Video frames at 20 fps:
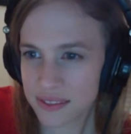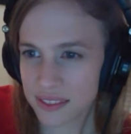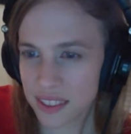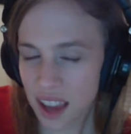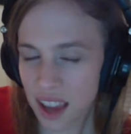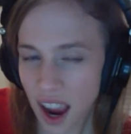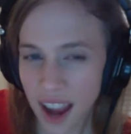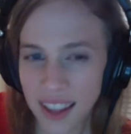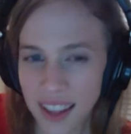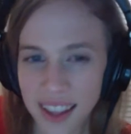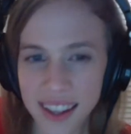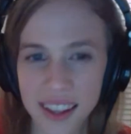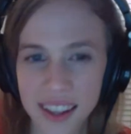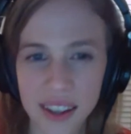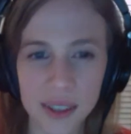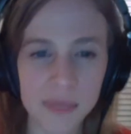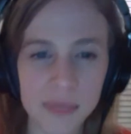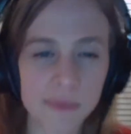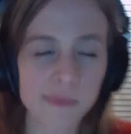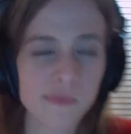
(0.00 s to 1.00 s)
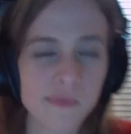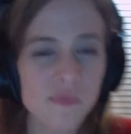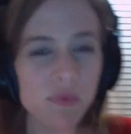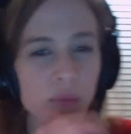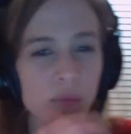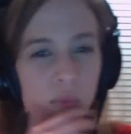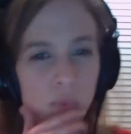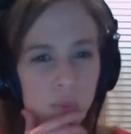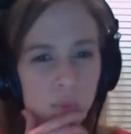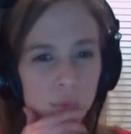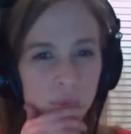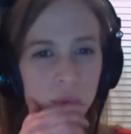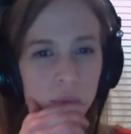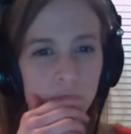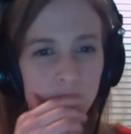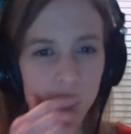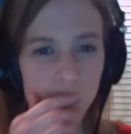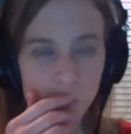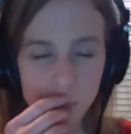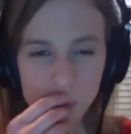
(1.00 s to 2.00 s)
I like um
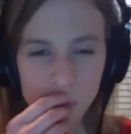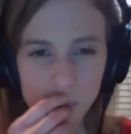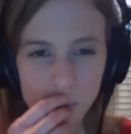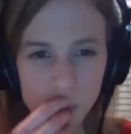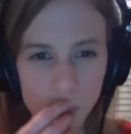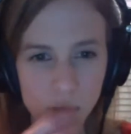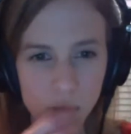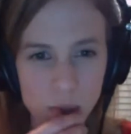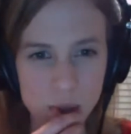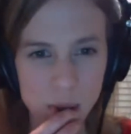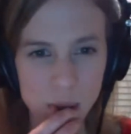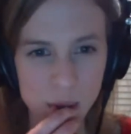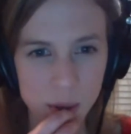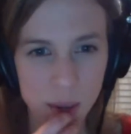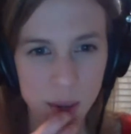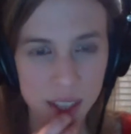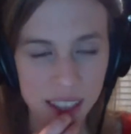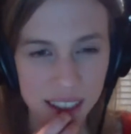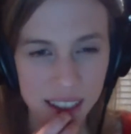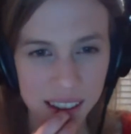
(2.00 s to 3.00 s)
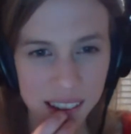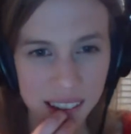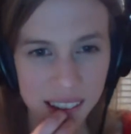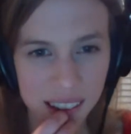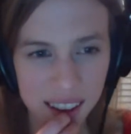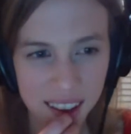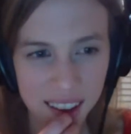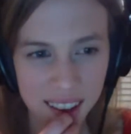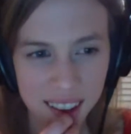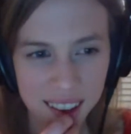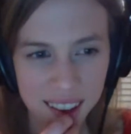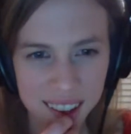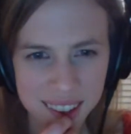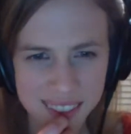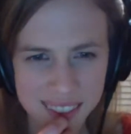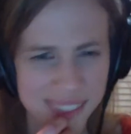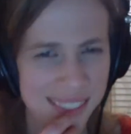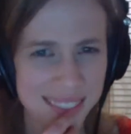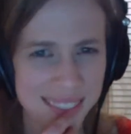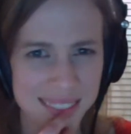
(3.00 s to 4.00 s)
what song do I like?
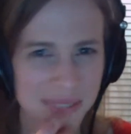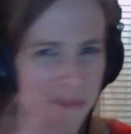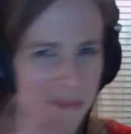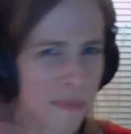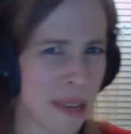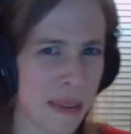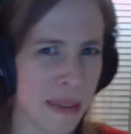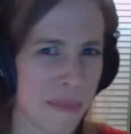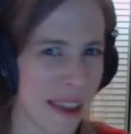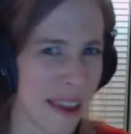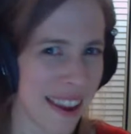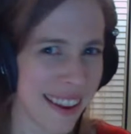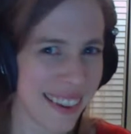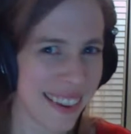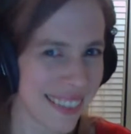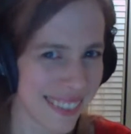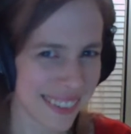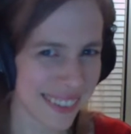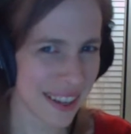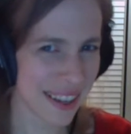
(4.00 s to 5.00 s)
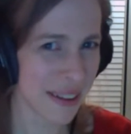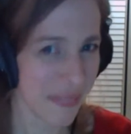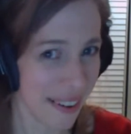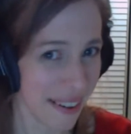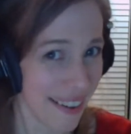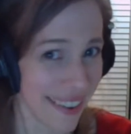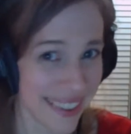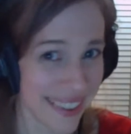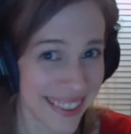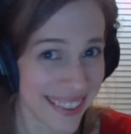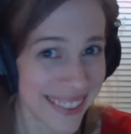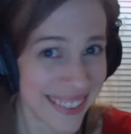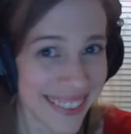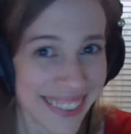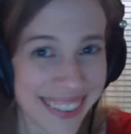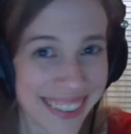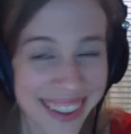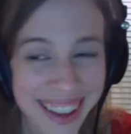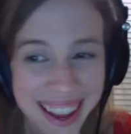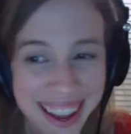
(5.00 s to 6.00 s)
Just be a man. Come on.
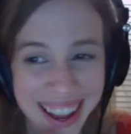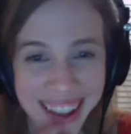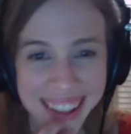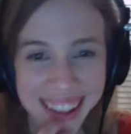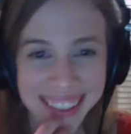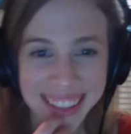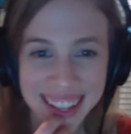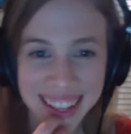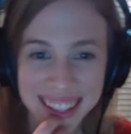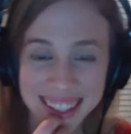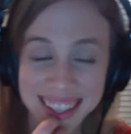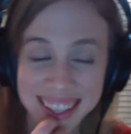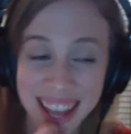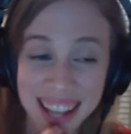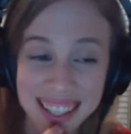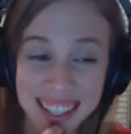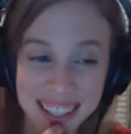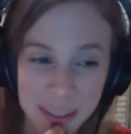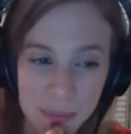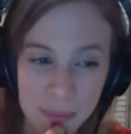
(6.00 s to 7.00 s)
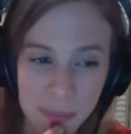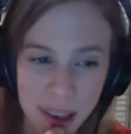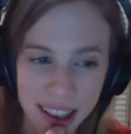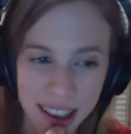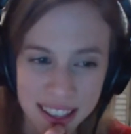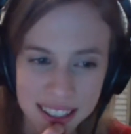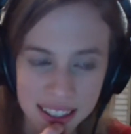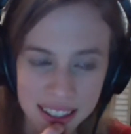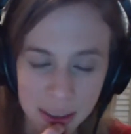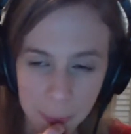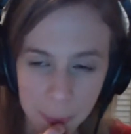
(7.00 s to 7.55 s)
that that's the best.